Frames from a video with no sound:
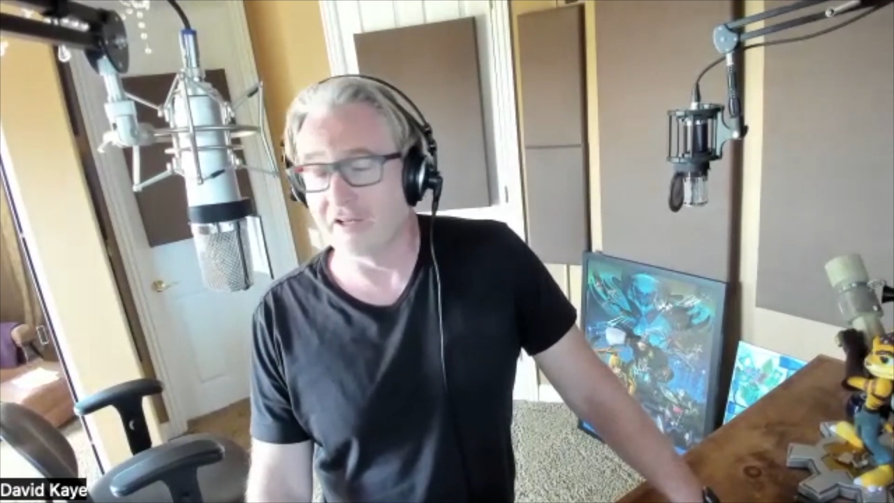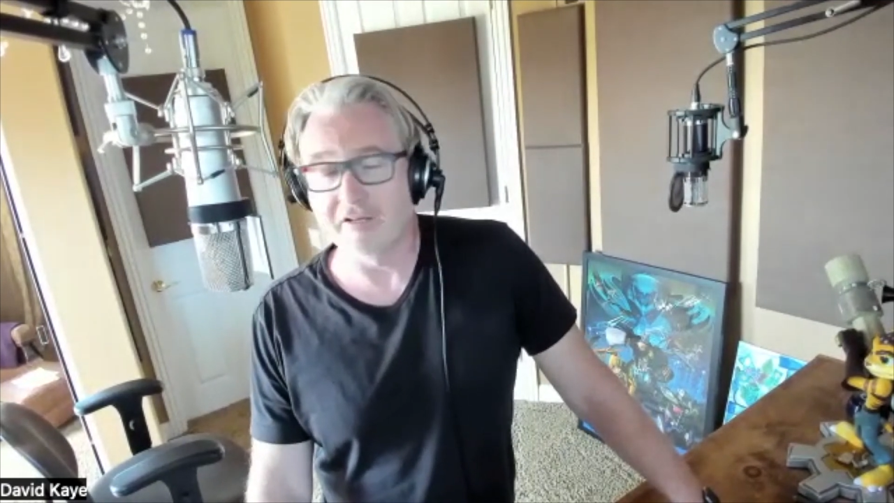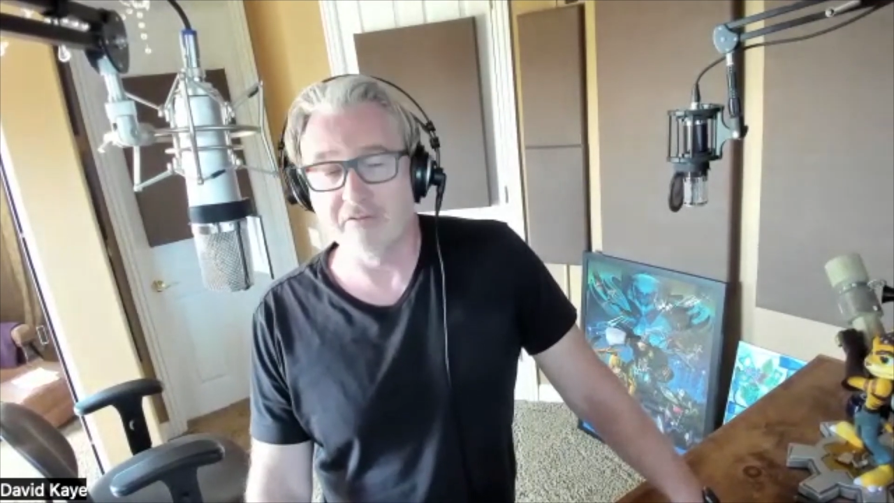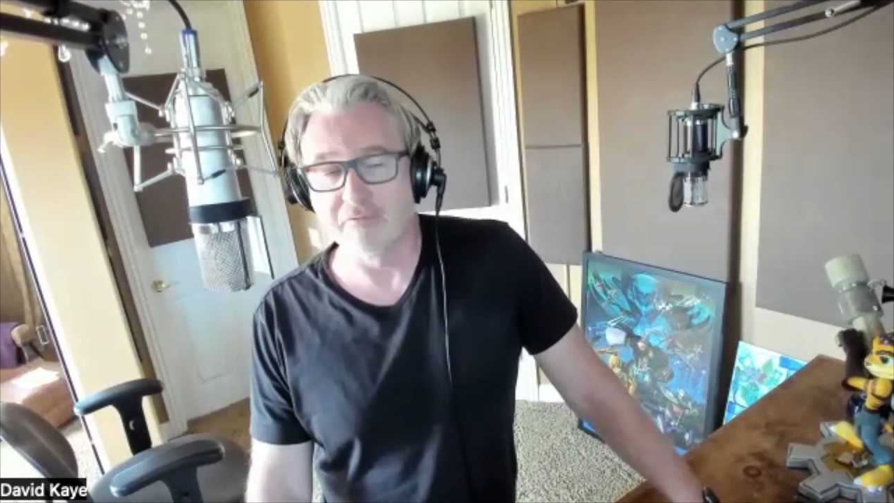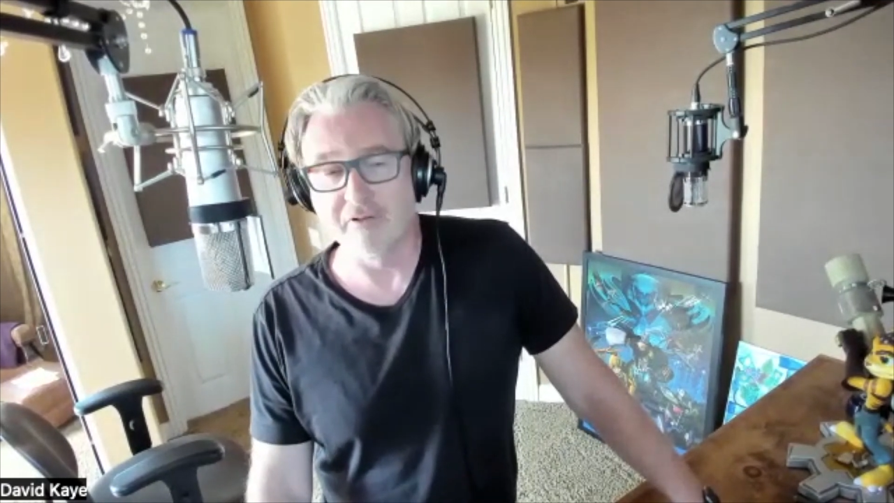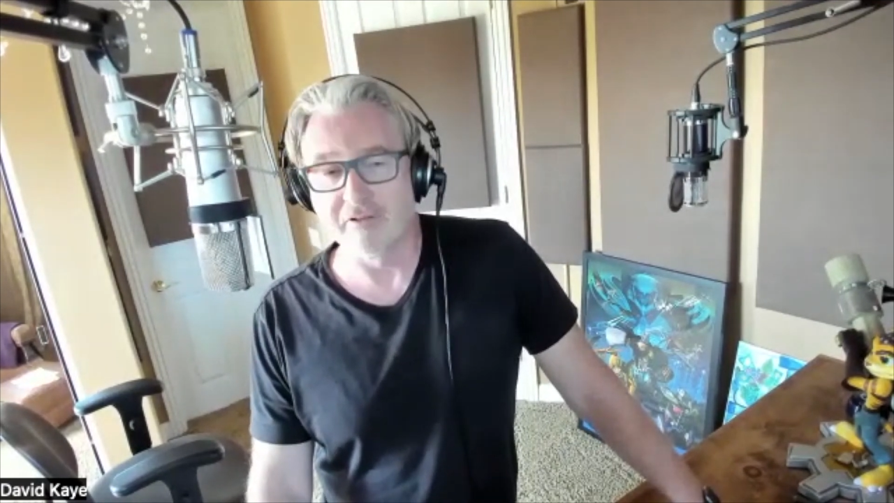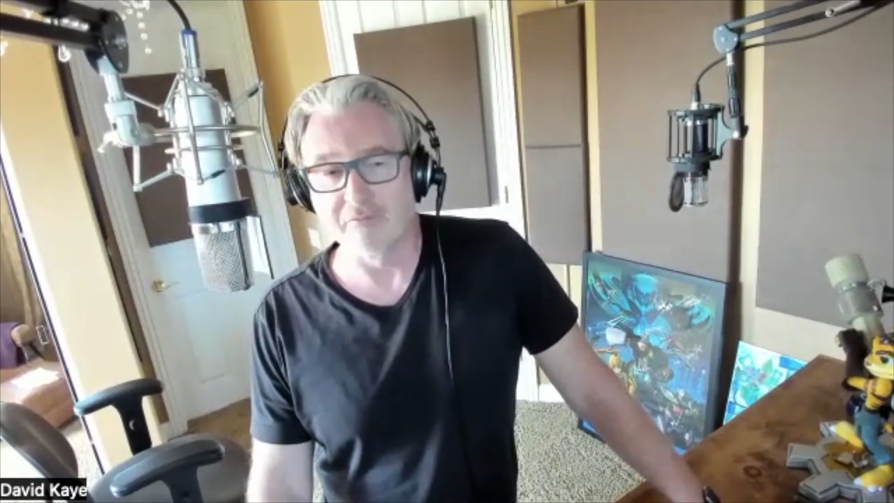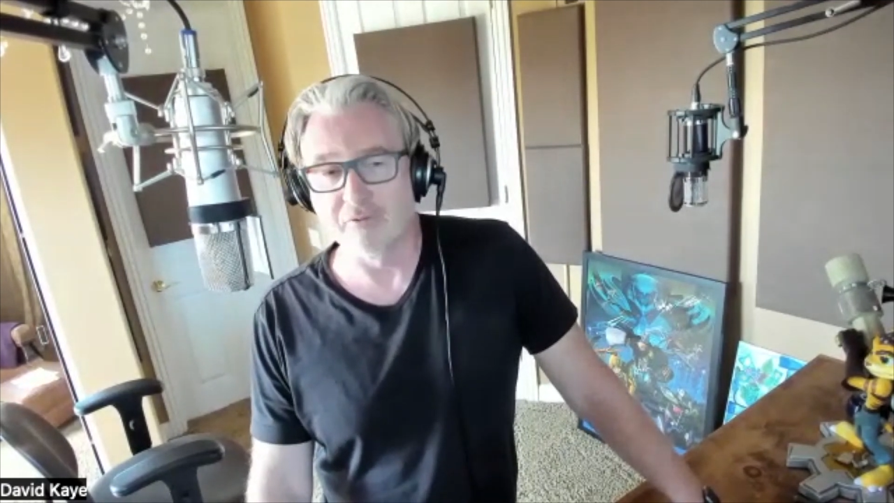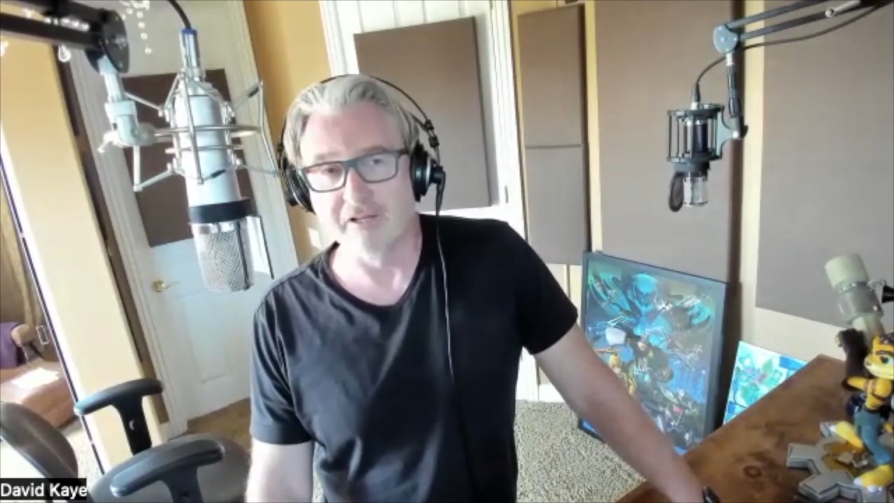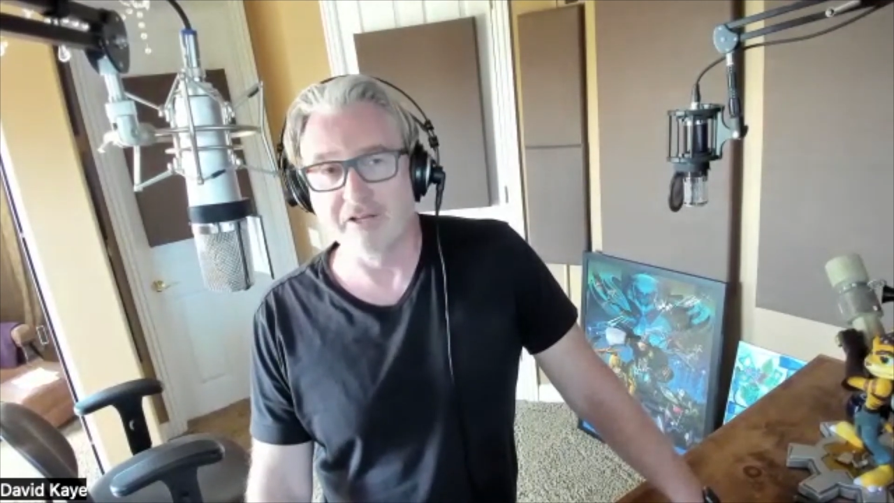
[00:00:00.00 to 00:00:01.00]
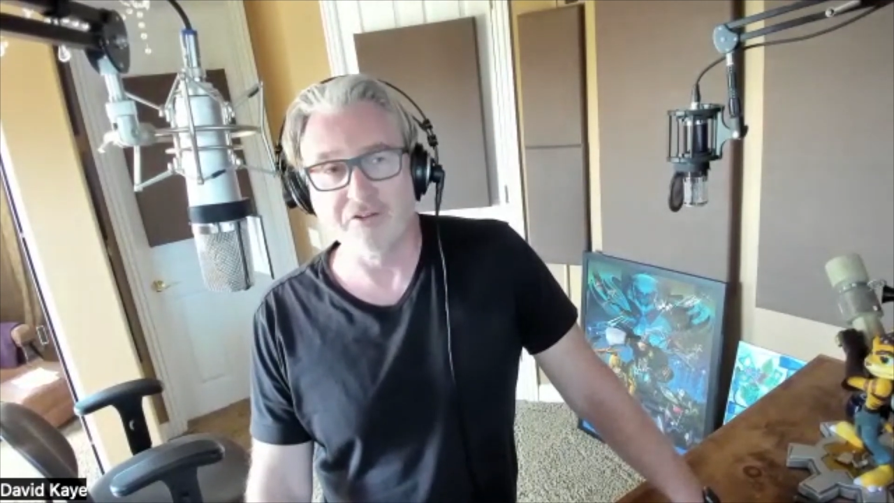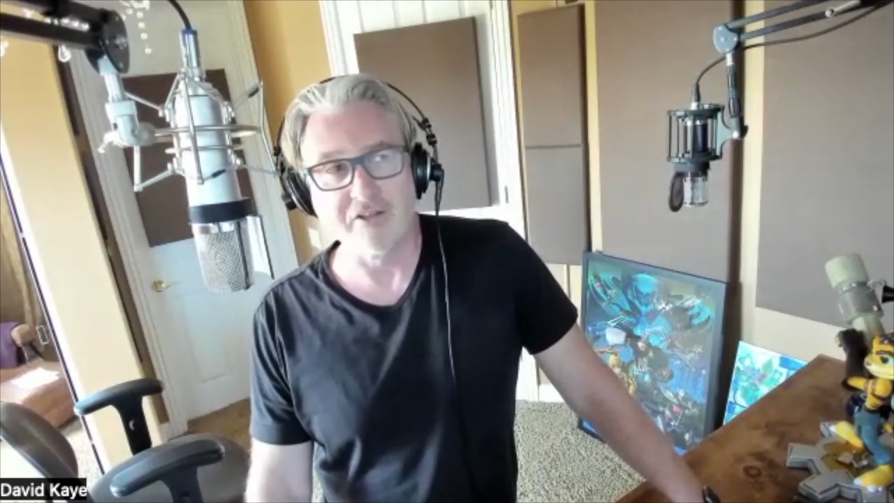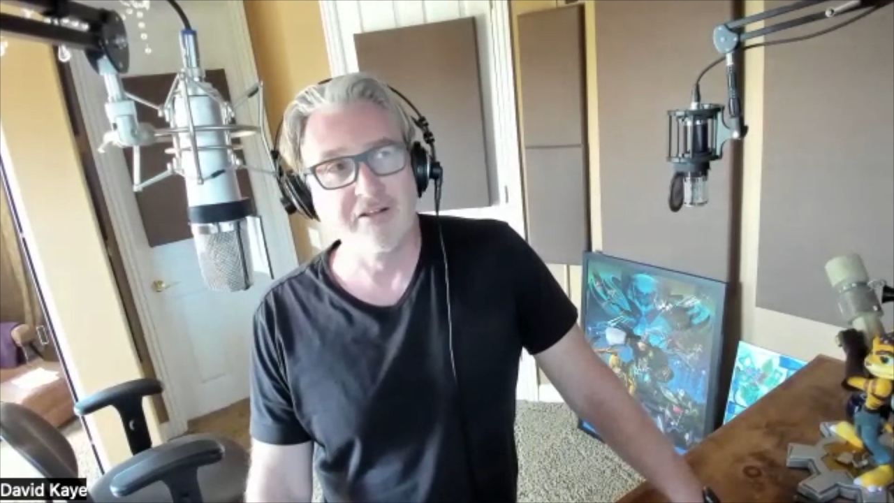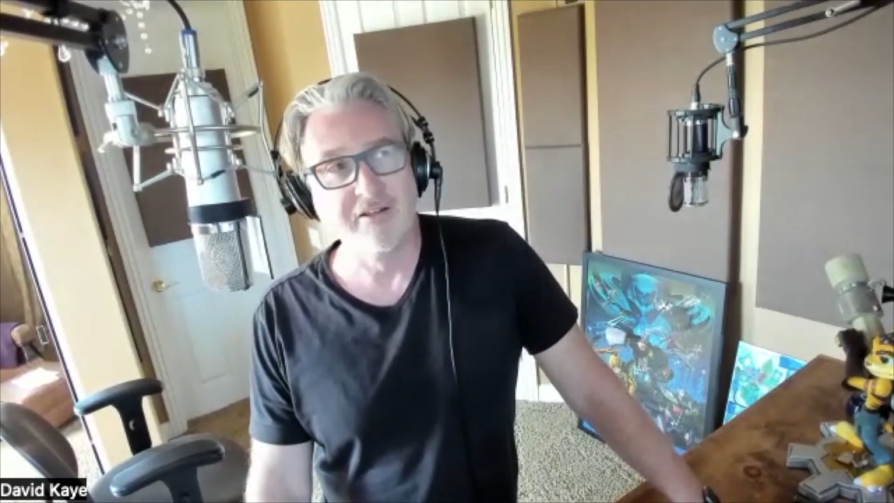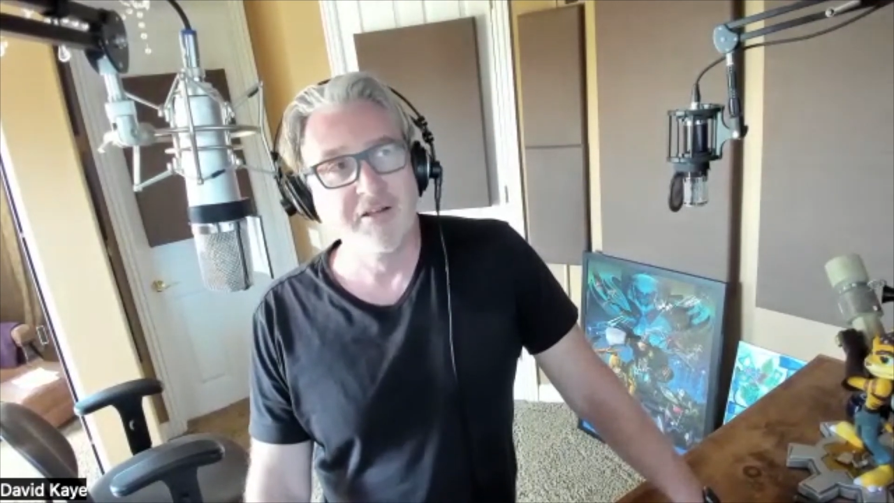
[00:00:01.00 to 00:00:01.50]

I didn't realize that,